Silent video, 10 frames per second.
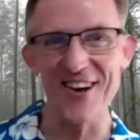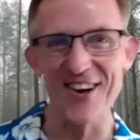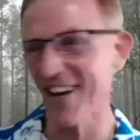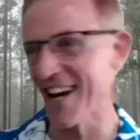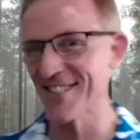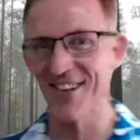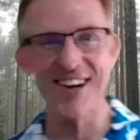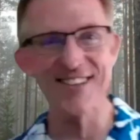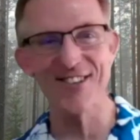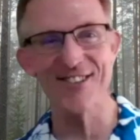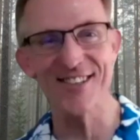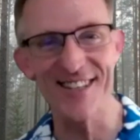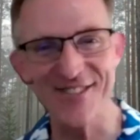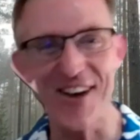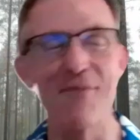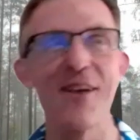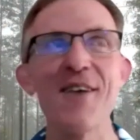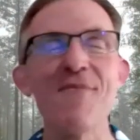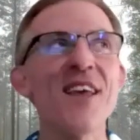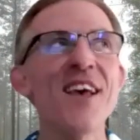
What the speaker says: All the guys are hunters in this family.